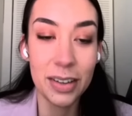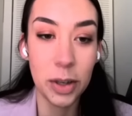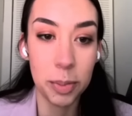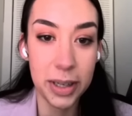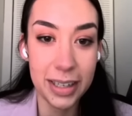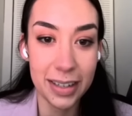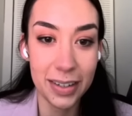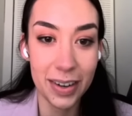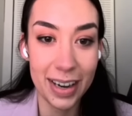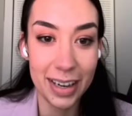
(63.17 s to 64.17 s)
so please
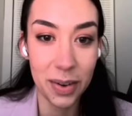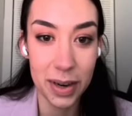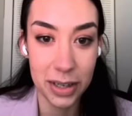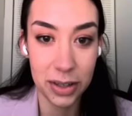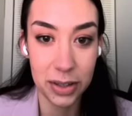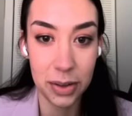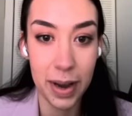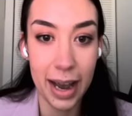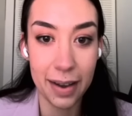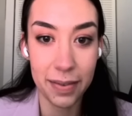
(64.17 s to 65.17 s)
enter any questions you
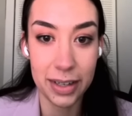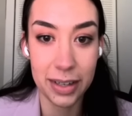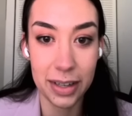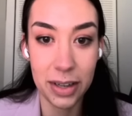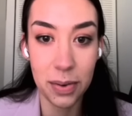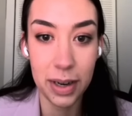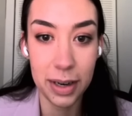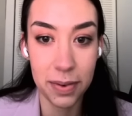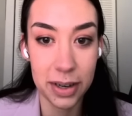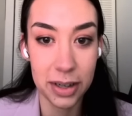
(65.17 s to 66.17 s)
have into the
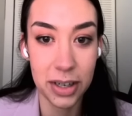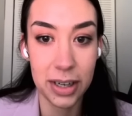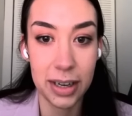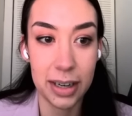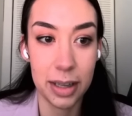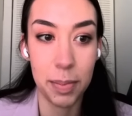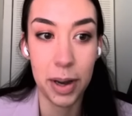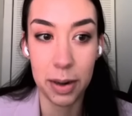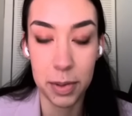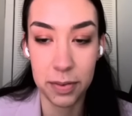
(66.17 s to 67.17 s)
Q&A function at the
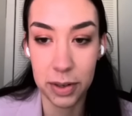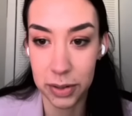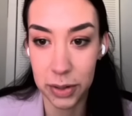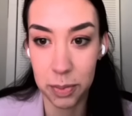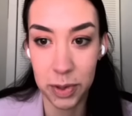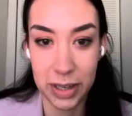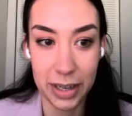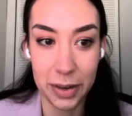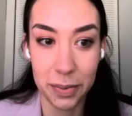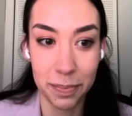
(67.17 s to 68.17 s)
bottom of your Zoom
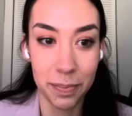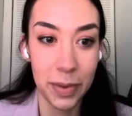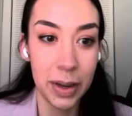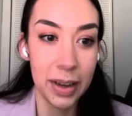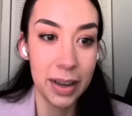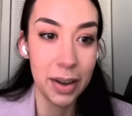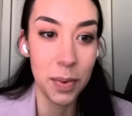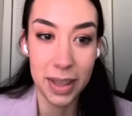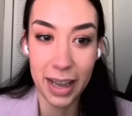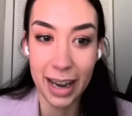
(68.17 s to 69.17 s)
window.
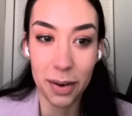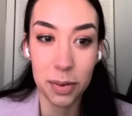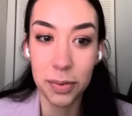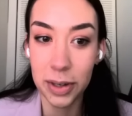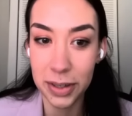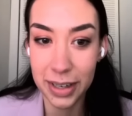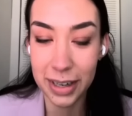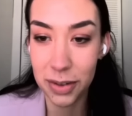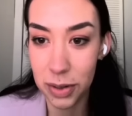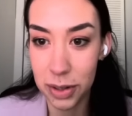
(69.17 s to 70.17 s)
With that, I will first
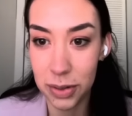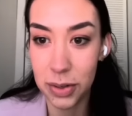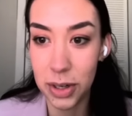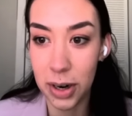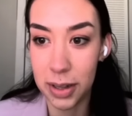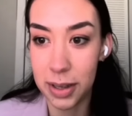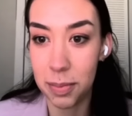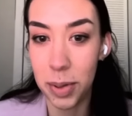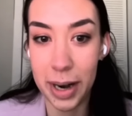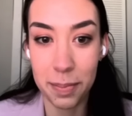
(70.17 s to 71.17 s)
introduce
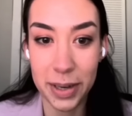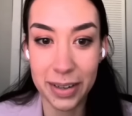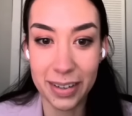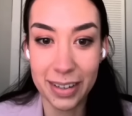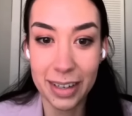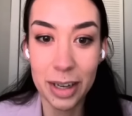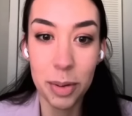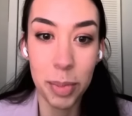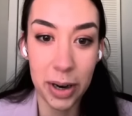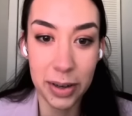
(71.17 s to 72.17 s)
Jonathan Brightbill,
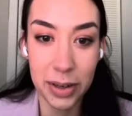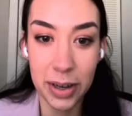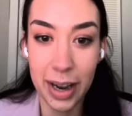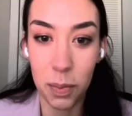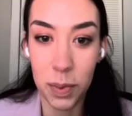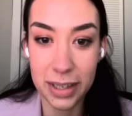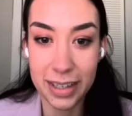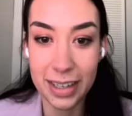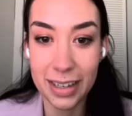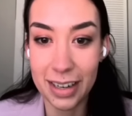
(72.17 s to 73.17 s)
partner at
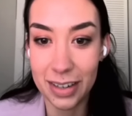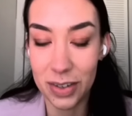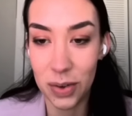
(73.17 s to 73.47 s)
Winston &